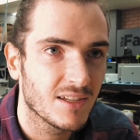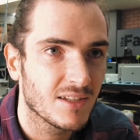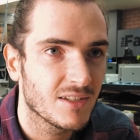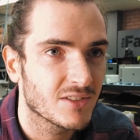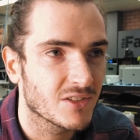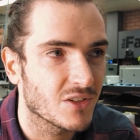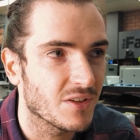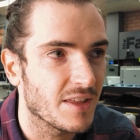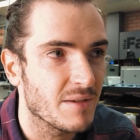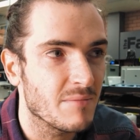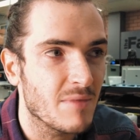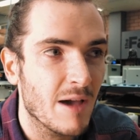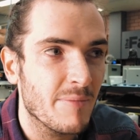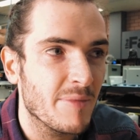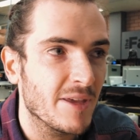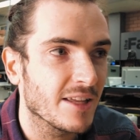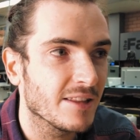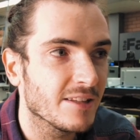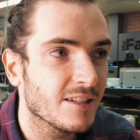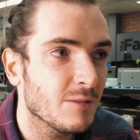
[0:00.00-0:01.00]
So there might
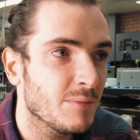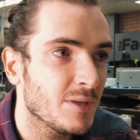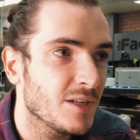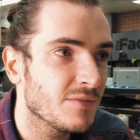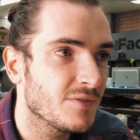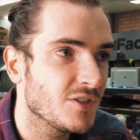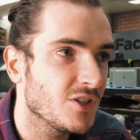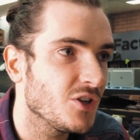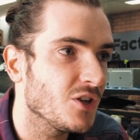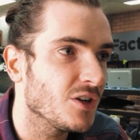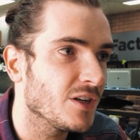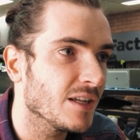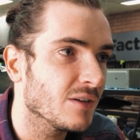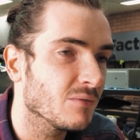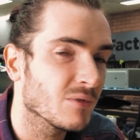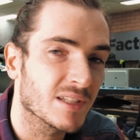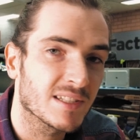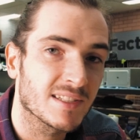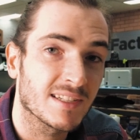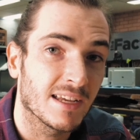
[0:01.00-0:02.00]
be a little bit of
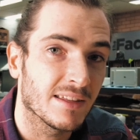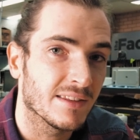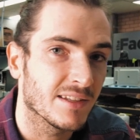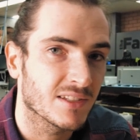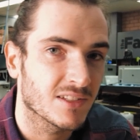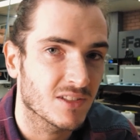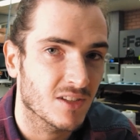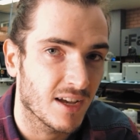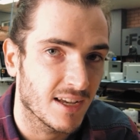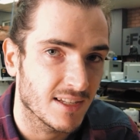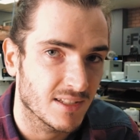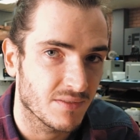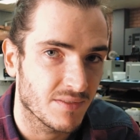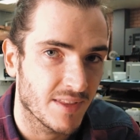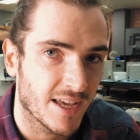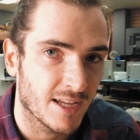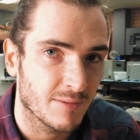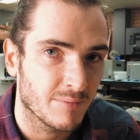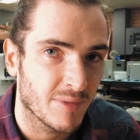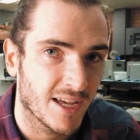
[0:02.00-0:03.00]
tuning with, say, the size of
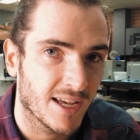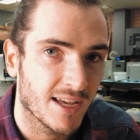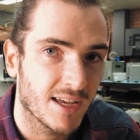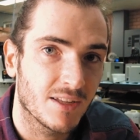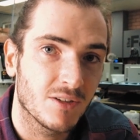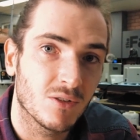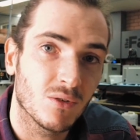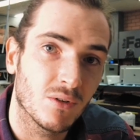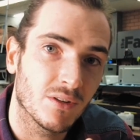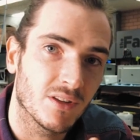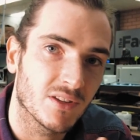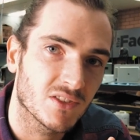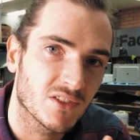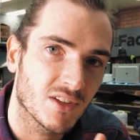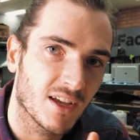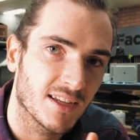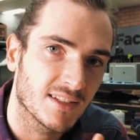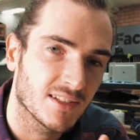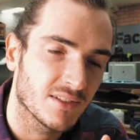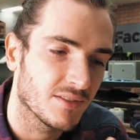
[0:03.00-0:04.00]
that pad or the
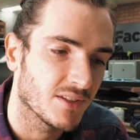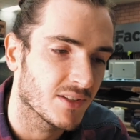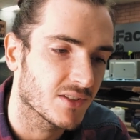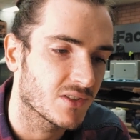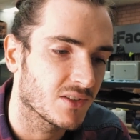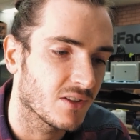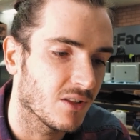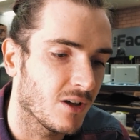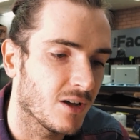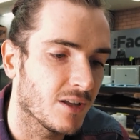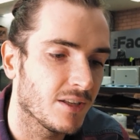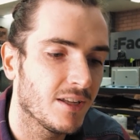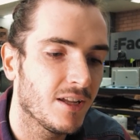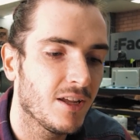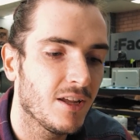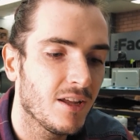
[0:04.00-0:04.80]
size of the slot.